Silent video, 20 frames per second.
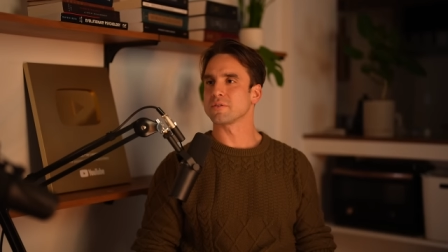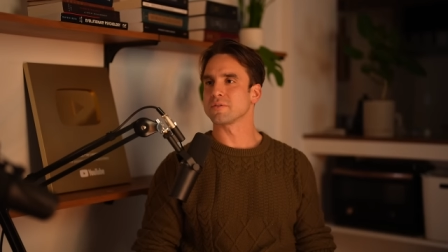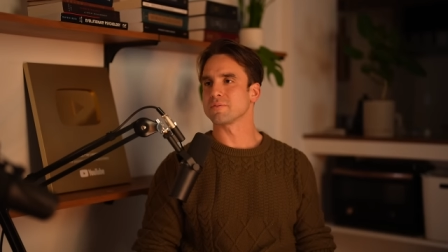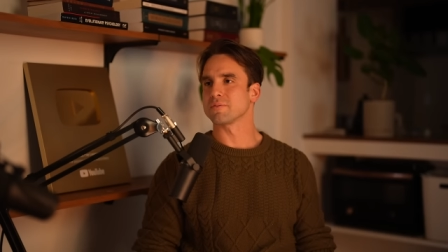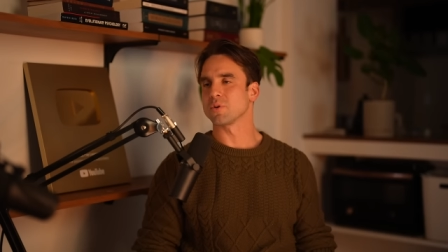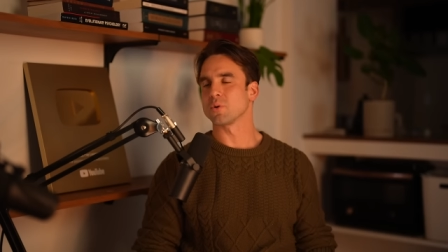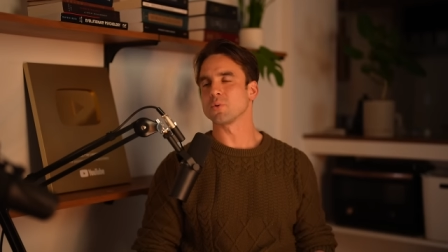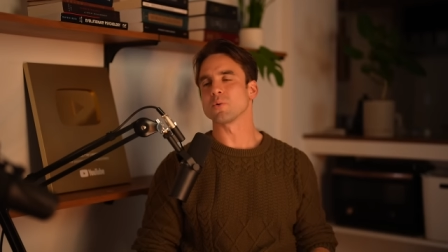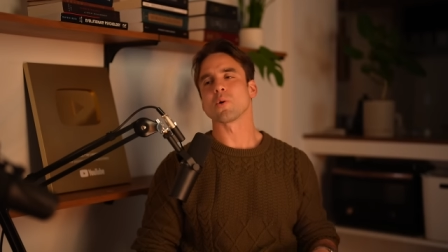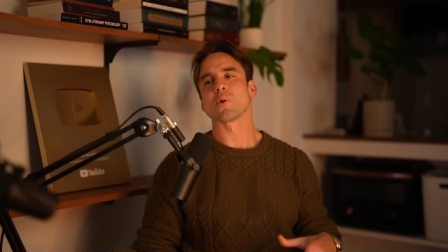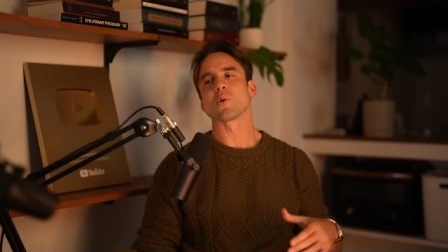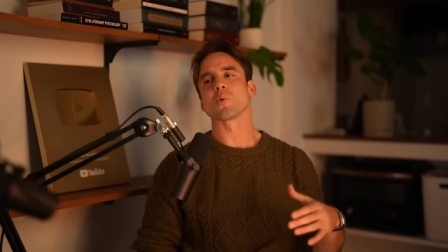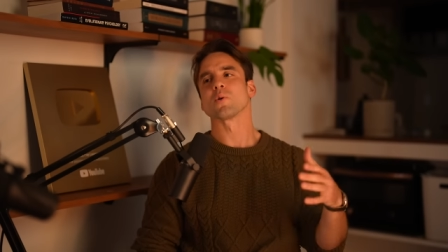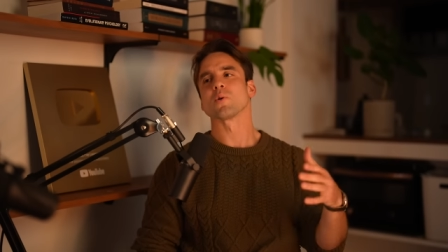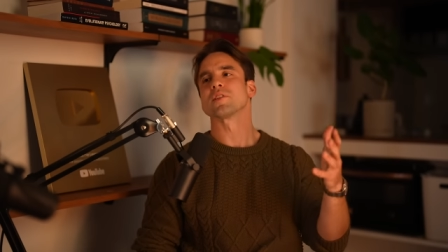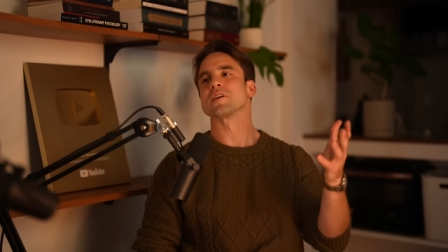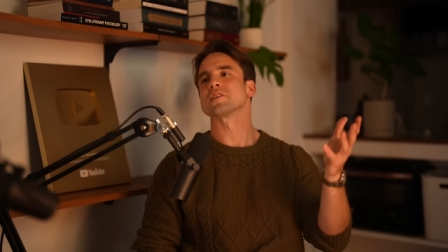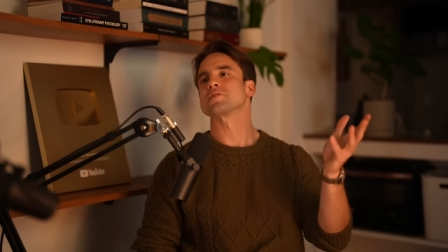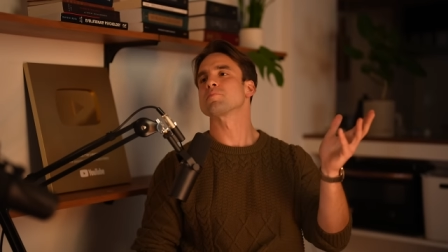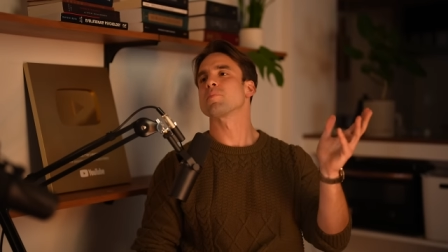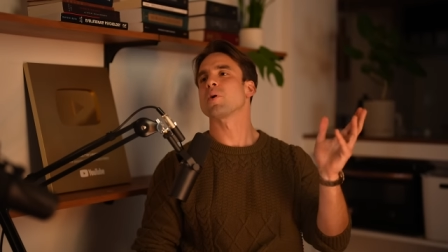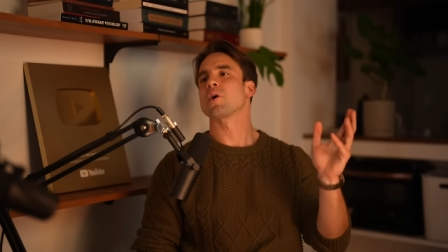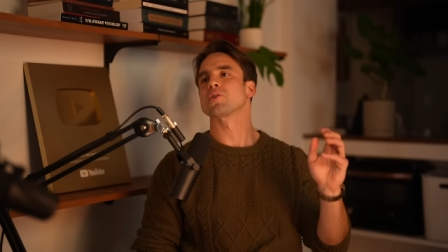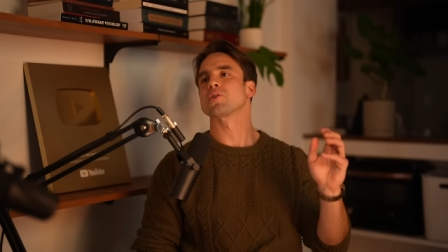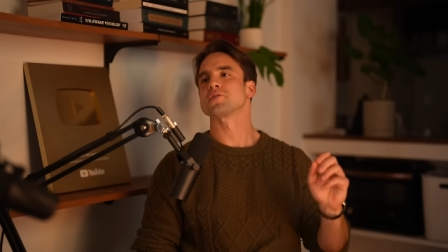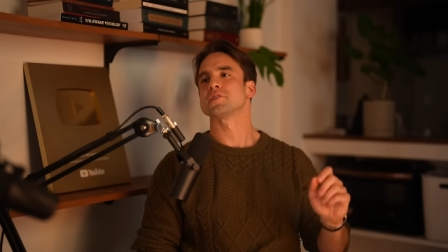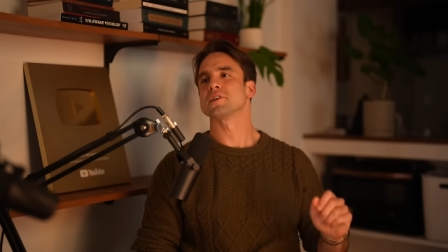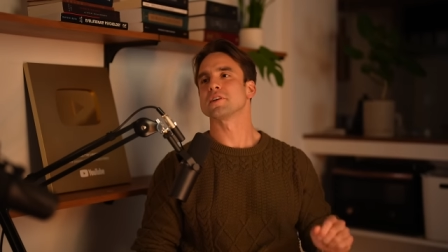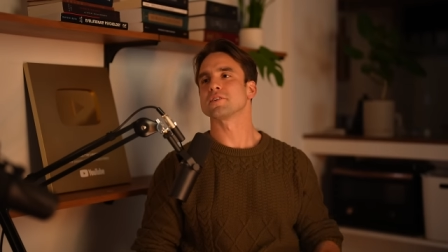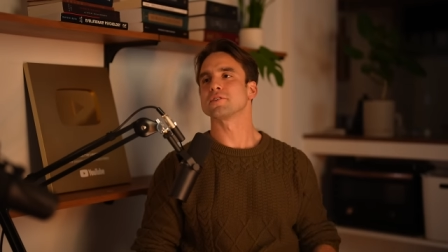or, or one that's
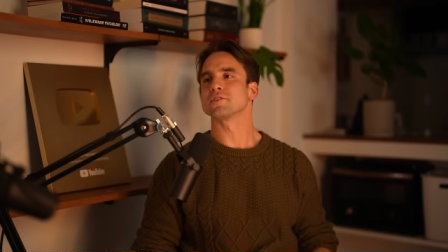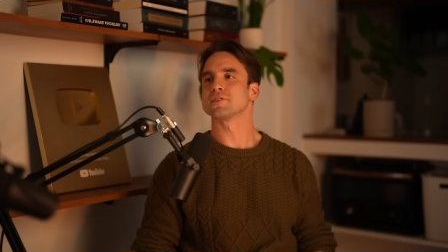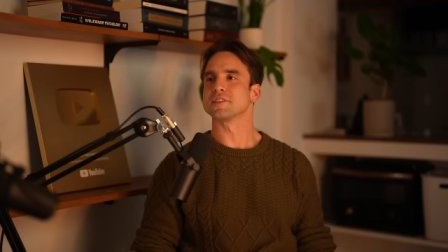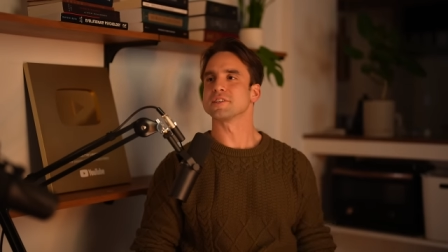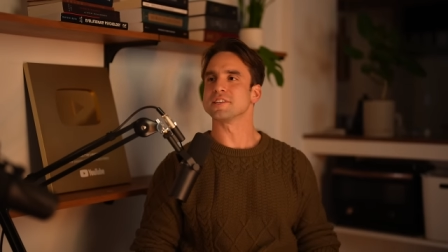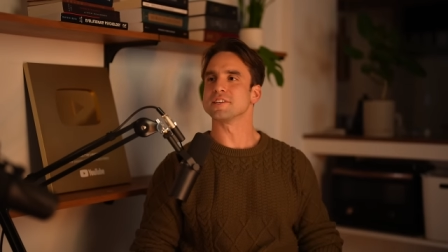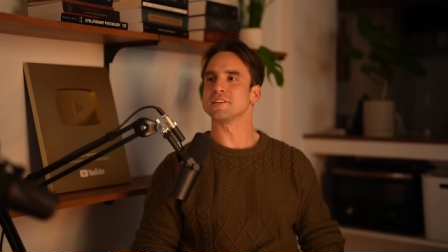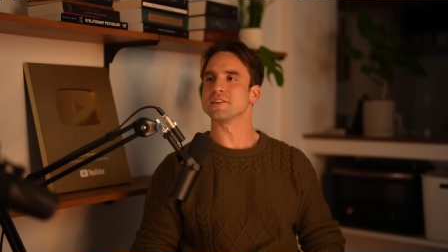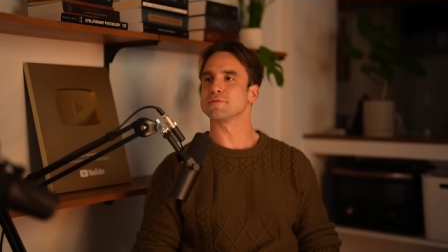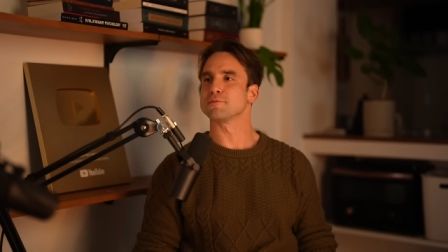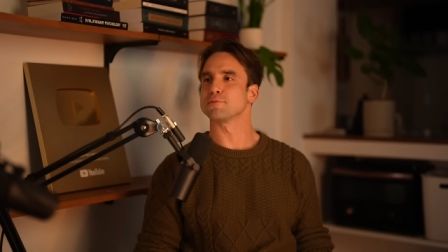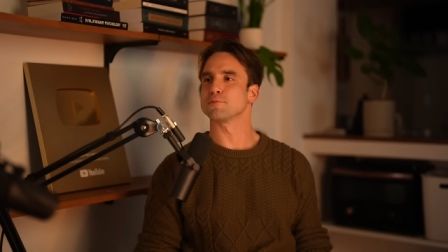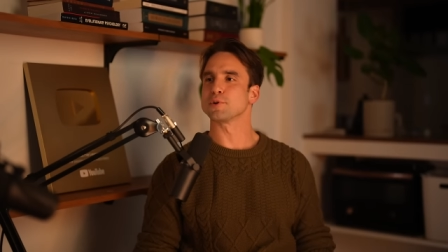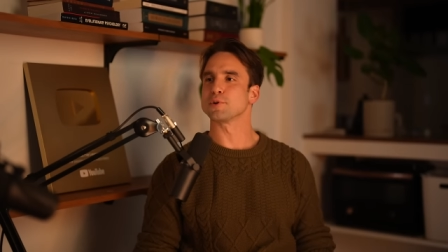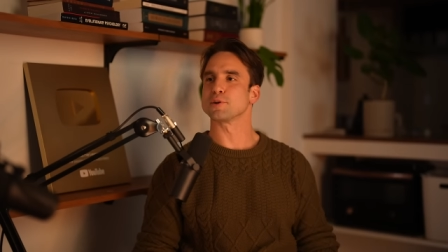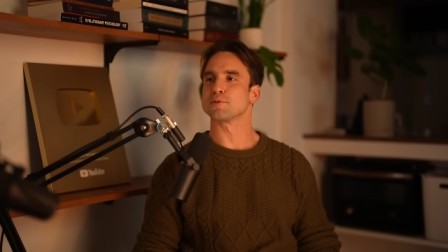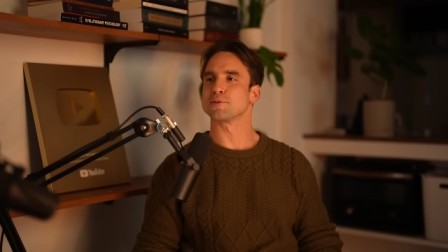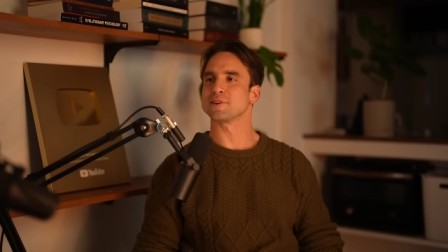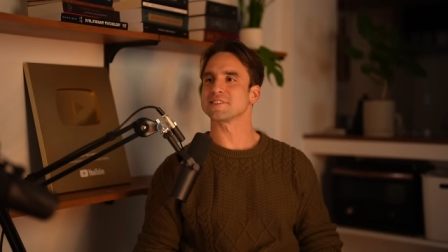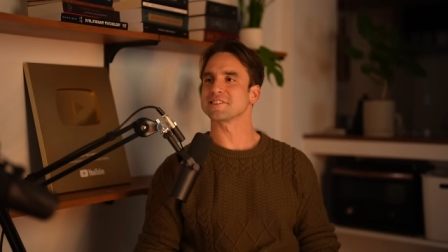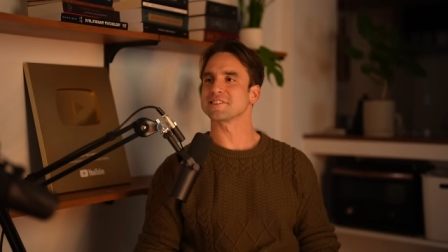particularly frequent?